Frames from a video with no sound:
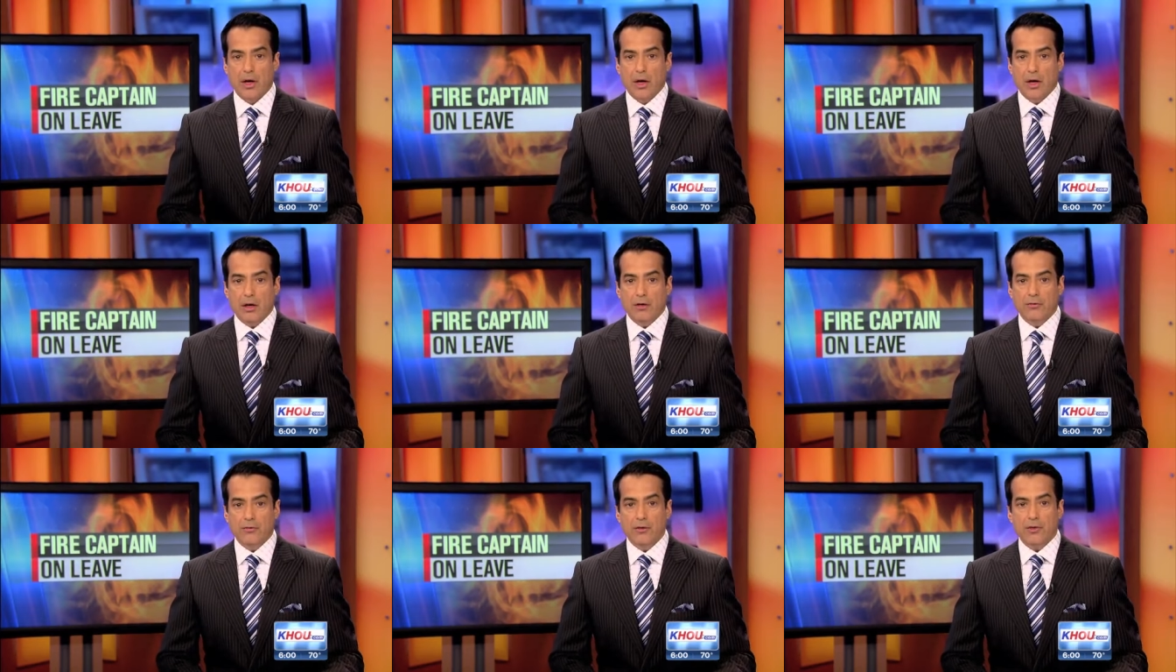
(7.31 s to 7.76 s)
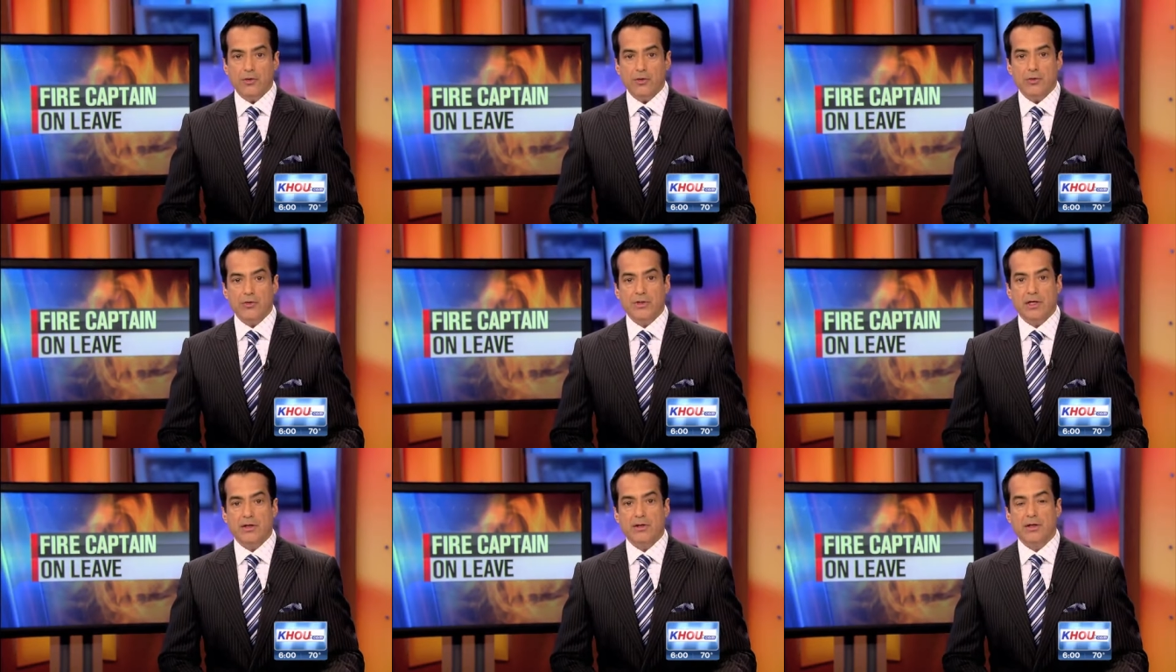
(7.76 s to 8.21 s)

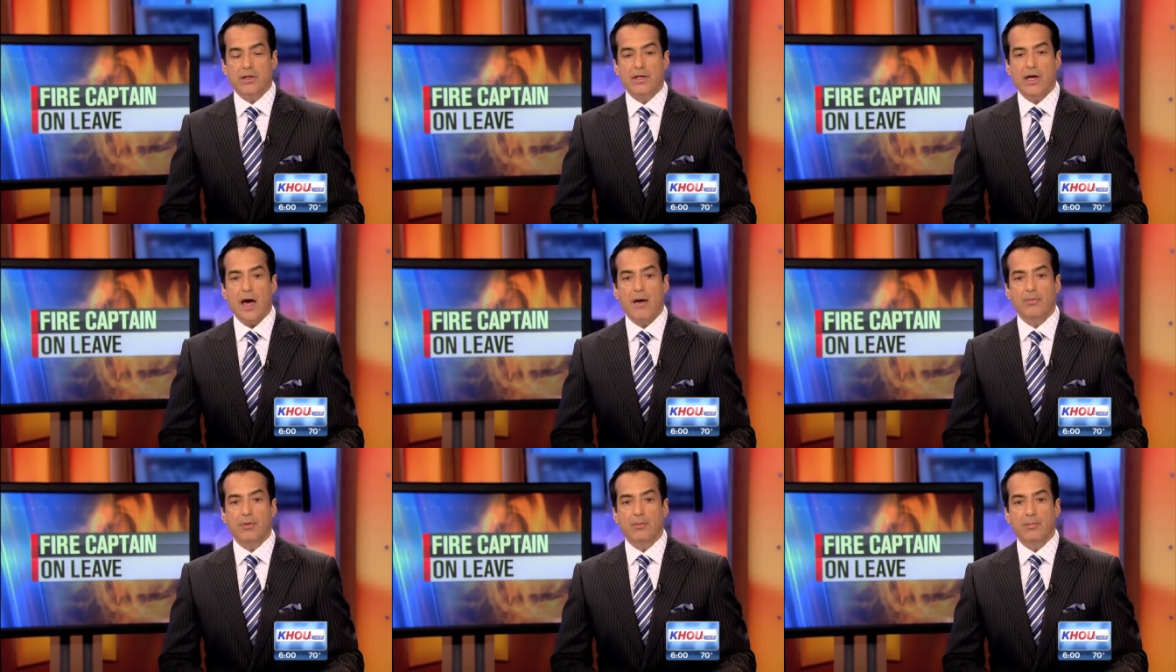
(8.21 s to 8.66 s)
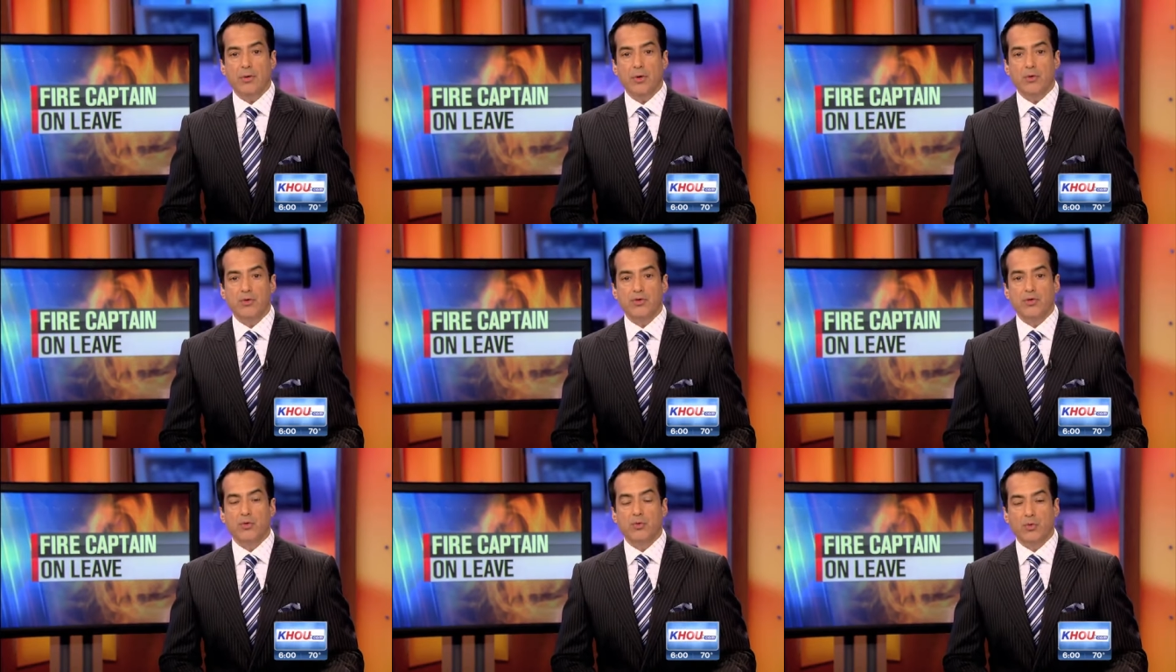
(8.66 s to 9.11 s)
Officials say the captain
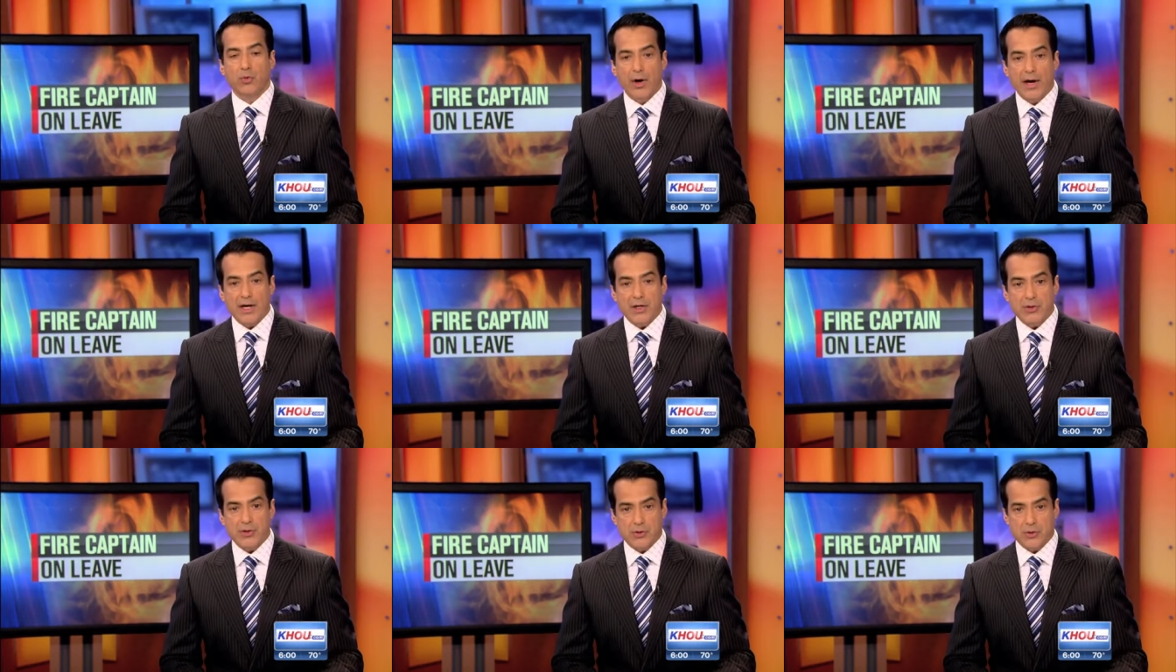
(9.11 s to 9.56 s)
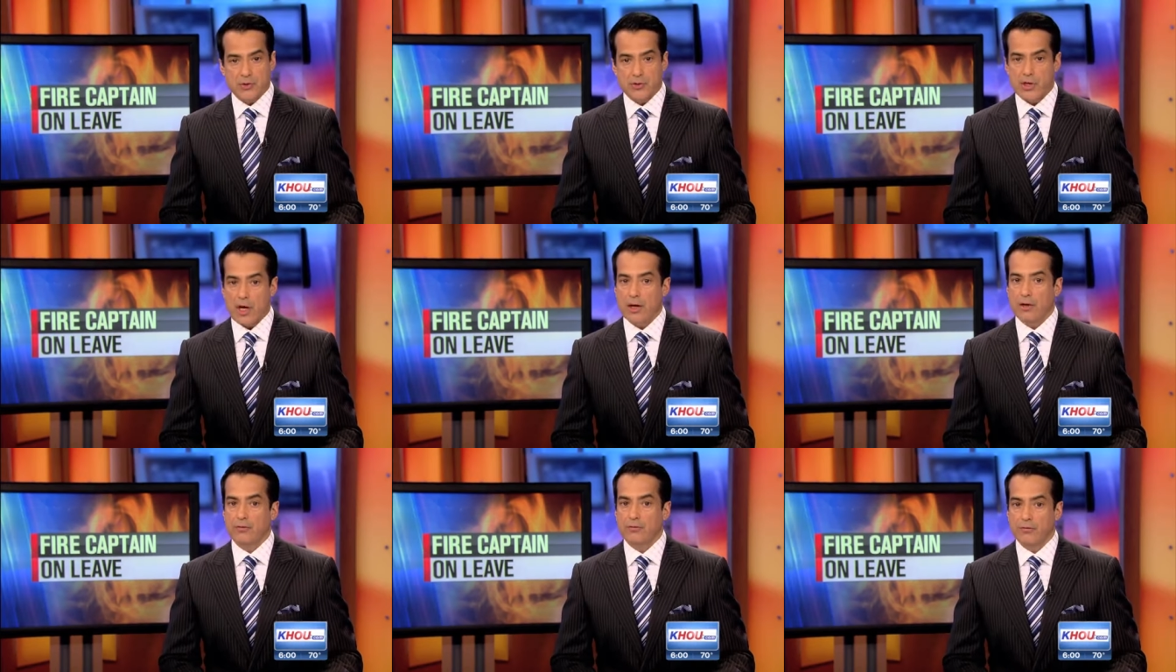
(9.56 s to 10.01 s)
posted racist
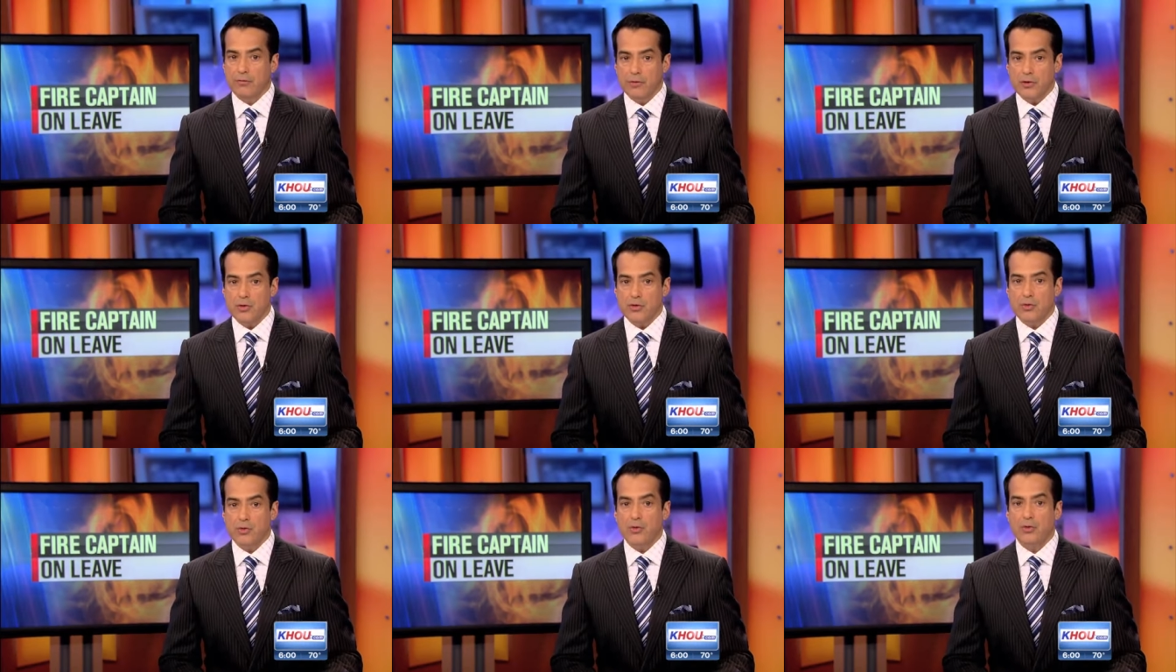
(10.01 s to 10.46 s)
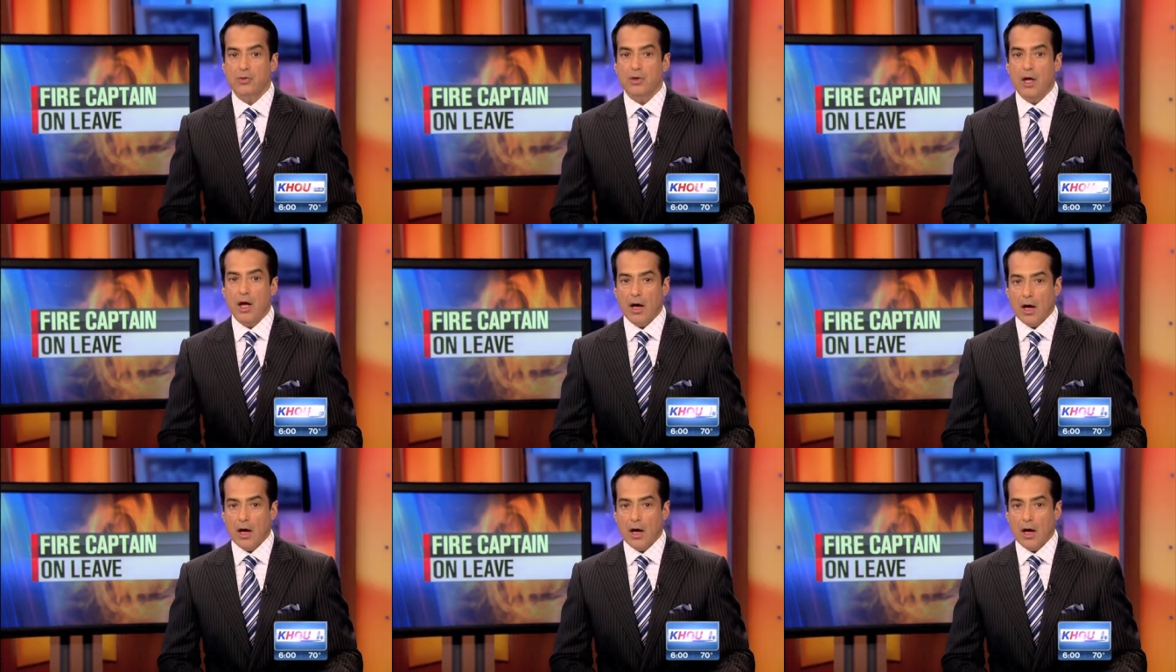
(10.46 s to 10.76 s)
and official,